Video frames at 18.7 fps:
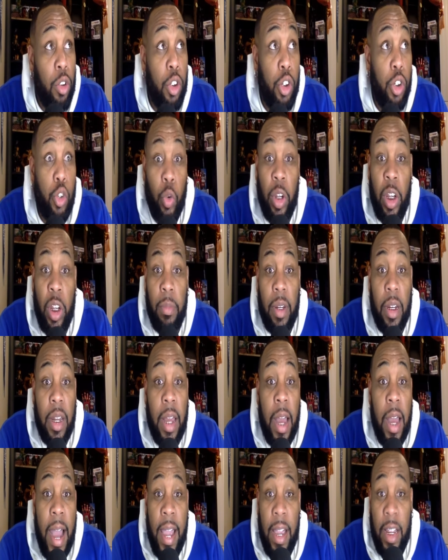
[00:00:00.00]
scream the
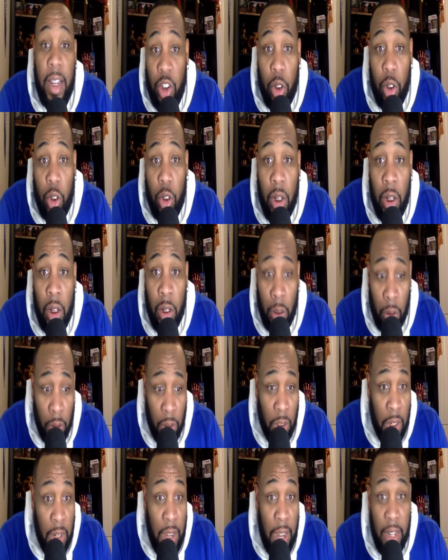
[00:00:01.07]
highest of your
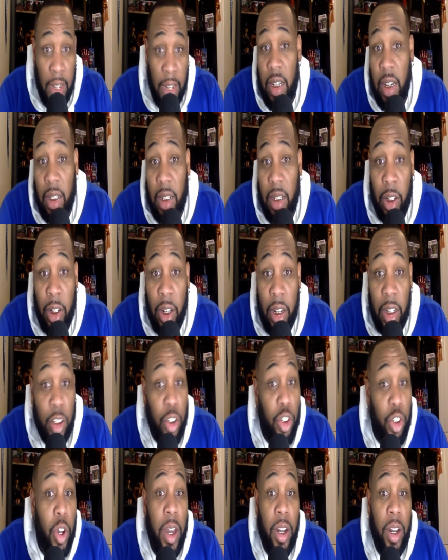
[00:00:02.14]
lungs and sit there and
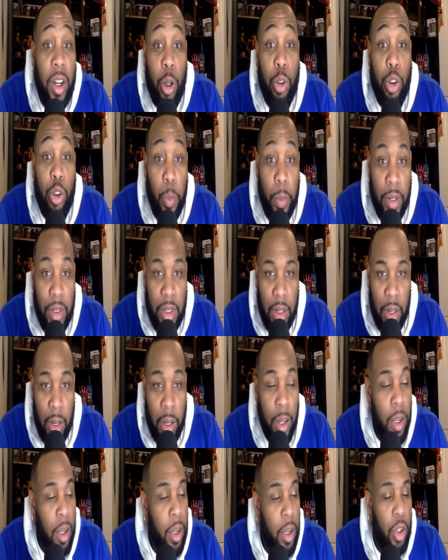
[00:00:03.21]
try to go super saiyan
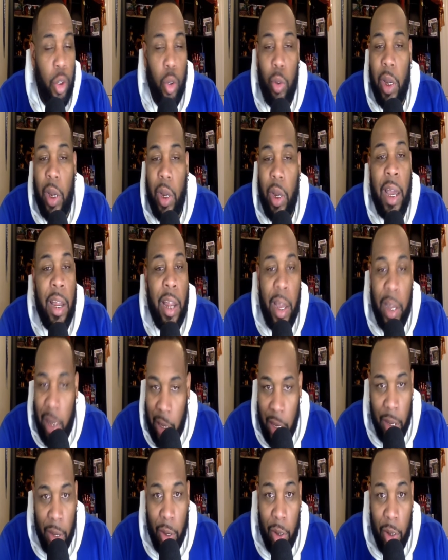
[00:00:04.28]
you lying like
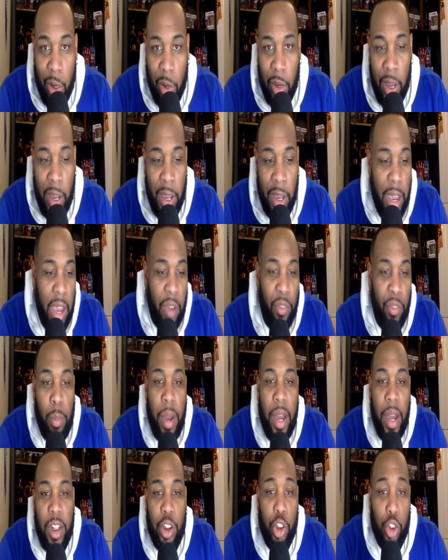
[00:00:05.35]
hell okay
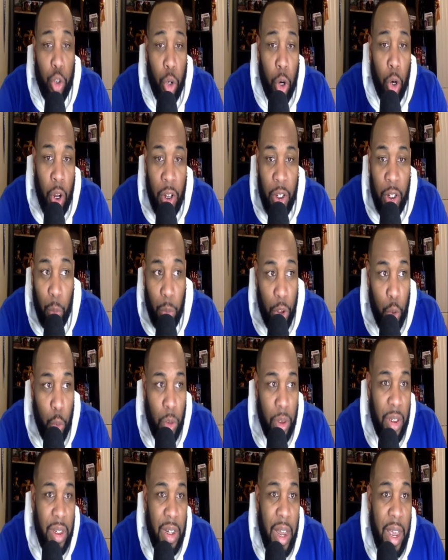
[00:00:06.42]
everybody's drawings when you
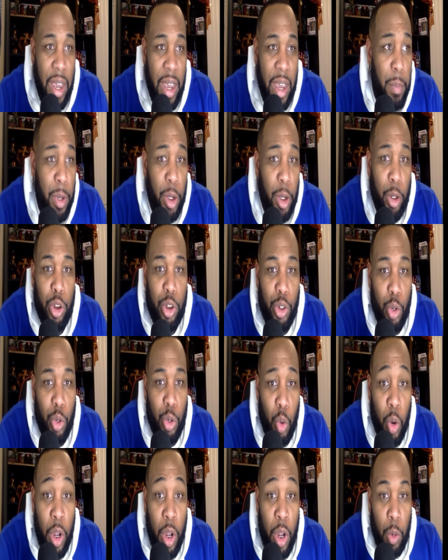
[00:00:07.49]
was in like middle
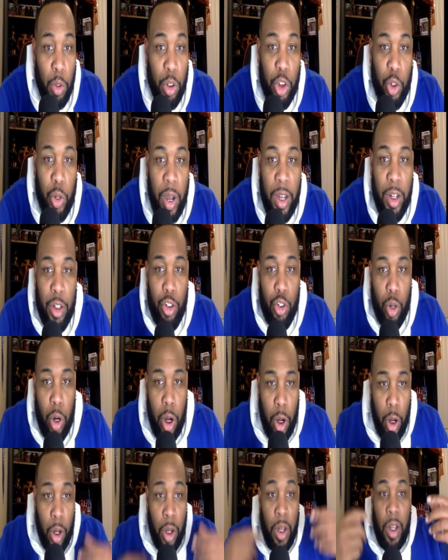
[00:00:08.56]
school was trying to
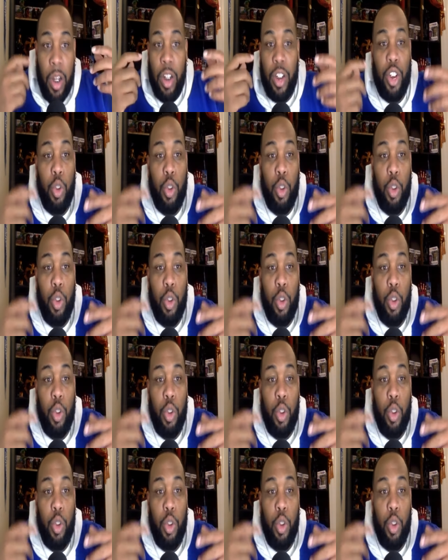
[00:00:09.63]
draw a